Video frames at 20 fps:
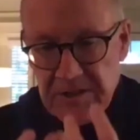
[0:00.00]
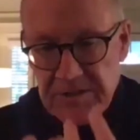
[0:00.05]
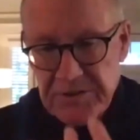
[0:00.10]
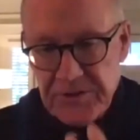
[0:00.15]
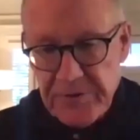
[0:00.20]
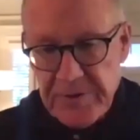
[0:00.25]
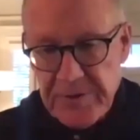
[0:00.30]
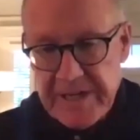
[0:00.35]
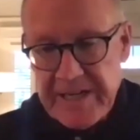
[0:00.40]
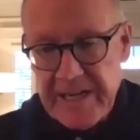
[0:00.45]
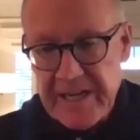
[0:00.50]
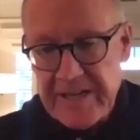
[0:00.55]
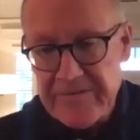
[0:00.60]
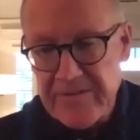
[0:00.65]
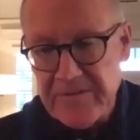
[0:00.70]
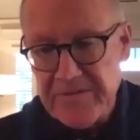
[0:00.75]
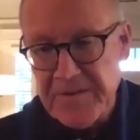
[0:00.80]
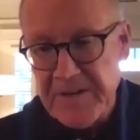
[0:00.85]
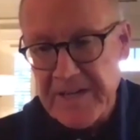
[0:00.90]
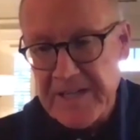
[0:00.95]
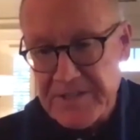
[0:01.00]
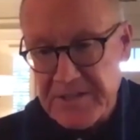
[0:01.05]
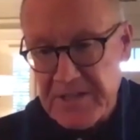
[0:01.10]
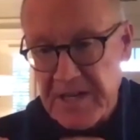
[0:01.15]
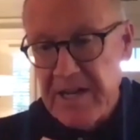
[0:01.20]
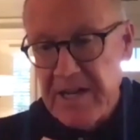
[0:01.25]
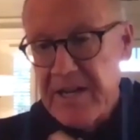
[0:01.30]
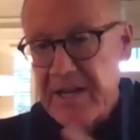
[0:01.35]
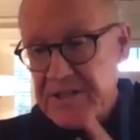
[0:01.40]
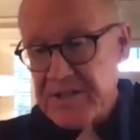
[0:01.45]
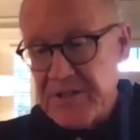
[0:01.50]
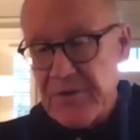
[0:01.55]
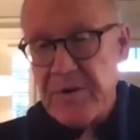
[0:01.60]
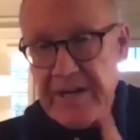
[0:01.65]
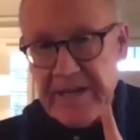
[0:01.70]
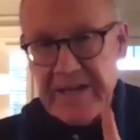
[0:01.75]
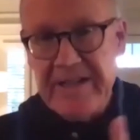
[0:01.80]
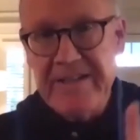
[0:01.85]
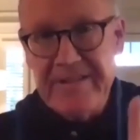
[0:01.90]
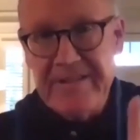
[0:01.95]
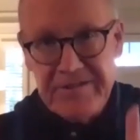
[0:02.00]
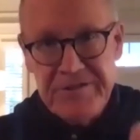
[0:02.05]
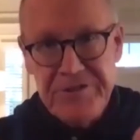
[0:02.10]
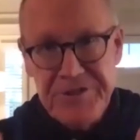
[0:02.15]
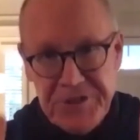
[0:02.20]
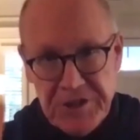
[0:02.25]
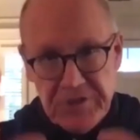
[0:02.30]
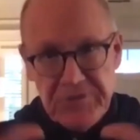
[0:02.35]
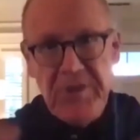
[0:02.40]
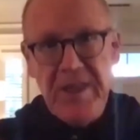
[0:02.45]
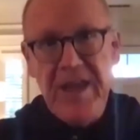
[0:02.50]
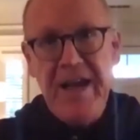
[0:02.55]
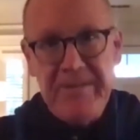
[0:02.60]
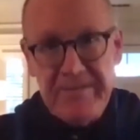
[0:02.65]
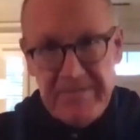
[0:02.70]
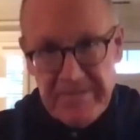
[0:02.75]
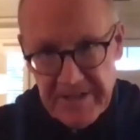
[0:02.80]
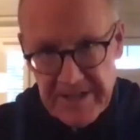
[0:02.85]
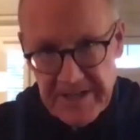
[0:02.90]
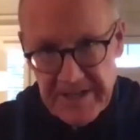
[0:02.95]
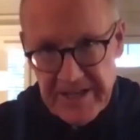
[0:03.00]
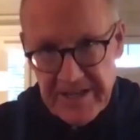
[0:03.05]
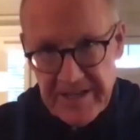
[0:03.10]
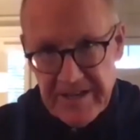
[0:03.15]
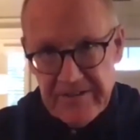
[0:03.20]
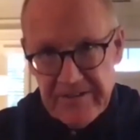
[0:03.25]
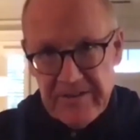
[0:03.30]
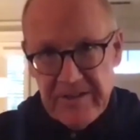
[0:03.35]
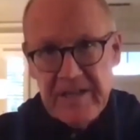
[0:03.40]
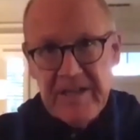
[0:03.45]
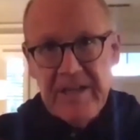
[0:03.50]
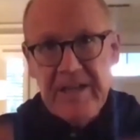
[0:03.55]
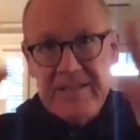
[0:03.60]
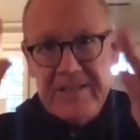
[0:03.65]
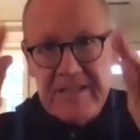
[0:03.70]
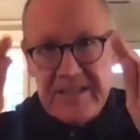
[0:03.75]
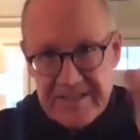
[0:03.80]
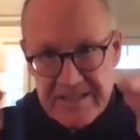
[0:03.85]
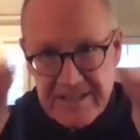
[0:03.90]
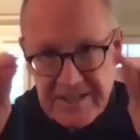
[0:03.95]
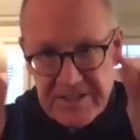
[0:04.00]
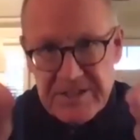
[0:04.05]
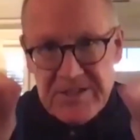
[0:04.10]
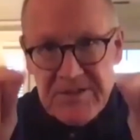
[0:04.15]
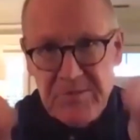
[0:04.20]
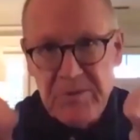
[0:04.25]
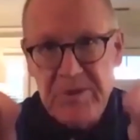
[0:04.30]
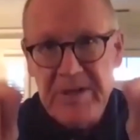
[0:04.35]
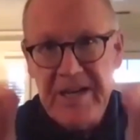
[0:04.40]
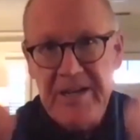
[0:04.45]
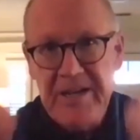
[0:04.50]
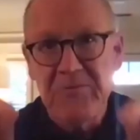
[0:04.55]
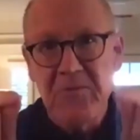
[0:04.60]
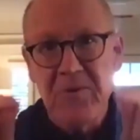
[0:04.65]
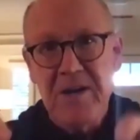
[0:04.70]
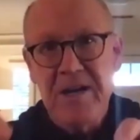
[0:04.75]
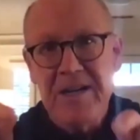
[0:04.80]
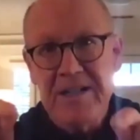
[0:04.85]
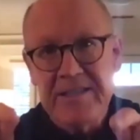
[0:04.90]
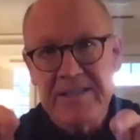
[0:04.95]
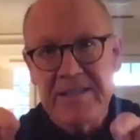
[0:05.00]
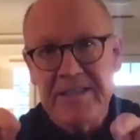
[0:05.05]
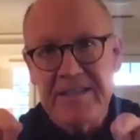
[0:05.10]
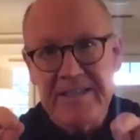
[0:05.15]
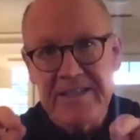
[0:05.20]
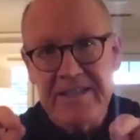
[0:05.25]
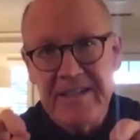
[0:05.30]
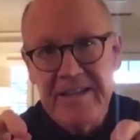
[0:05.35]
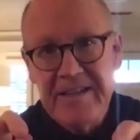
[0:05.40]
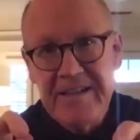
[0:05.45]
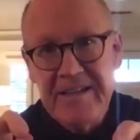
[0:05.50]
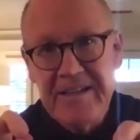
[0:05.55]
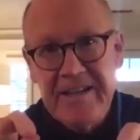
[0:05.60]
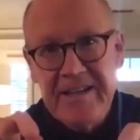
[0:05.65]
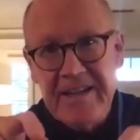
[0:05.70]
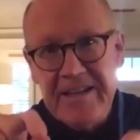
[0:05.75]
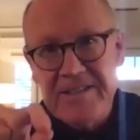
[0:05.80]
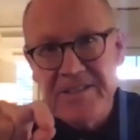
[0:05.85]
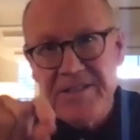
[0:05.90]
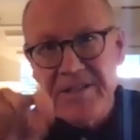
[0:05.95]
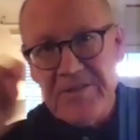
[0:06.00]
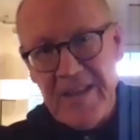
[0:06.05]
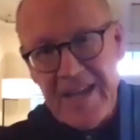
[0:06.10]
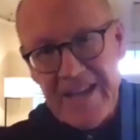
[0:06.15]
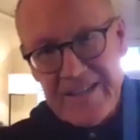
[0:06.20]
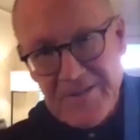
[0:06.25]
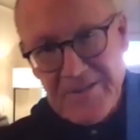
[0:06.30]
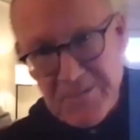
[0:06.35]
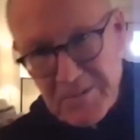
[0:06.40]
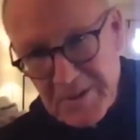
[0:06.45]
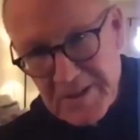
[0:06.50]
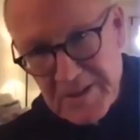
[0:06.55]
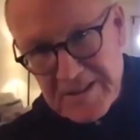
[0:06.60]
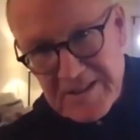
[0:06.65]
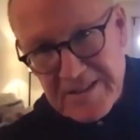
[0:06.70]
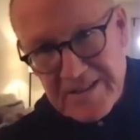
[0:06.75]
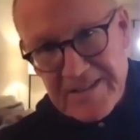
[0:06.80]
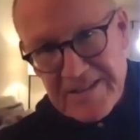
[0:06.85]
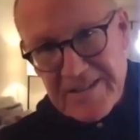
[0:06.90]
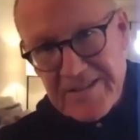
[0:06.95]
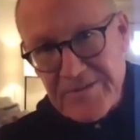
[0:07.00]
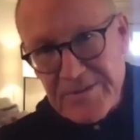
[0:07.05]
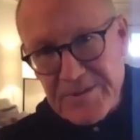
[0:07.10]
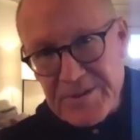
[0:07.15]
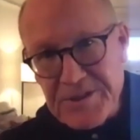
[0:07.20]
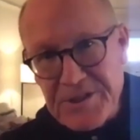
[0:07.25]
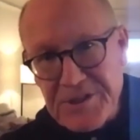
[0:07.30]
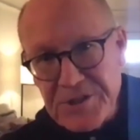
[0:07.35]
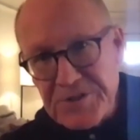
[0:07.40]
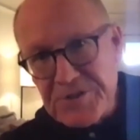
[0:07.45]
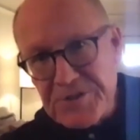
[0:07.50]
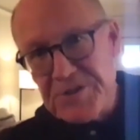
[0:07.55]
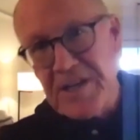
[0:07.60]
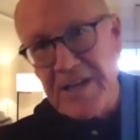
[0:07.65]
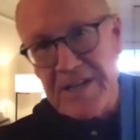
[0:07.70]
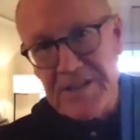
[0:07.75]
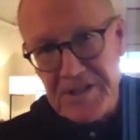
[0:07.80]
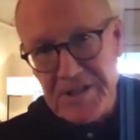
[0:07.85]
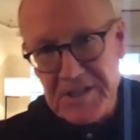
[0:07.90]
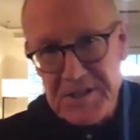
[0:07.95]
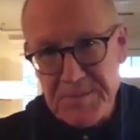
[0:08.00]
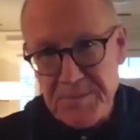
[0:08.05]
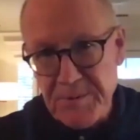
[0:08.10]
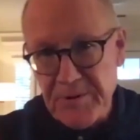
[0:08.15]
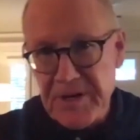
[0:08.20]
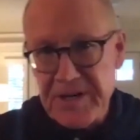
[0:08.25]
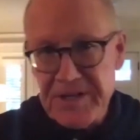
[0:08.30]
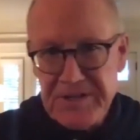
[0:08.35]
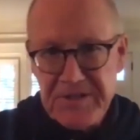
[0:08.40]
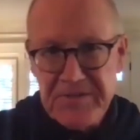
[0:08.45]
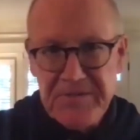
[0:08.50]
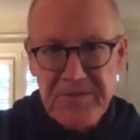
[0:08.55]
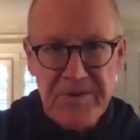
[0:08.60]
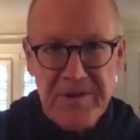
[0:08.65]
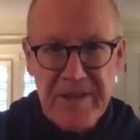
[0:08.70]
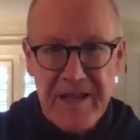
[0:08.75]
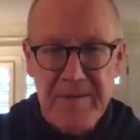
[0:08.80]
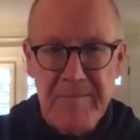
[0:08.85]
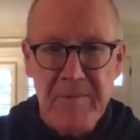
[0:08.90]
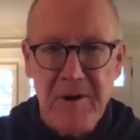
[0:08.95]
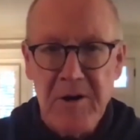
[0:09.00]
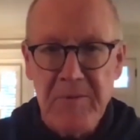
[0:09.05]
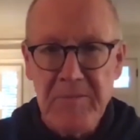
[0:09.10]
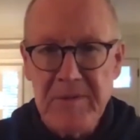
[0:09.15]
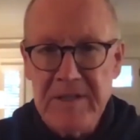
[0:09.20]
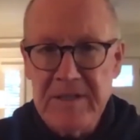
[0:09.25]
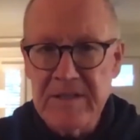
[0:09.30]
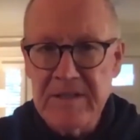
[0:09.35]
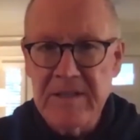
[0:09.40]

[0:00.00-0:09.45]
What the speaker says: drained out of her face. So I showed that video, said, "This is what I want." And so that's what was used as inspiration for that moment.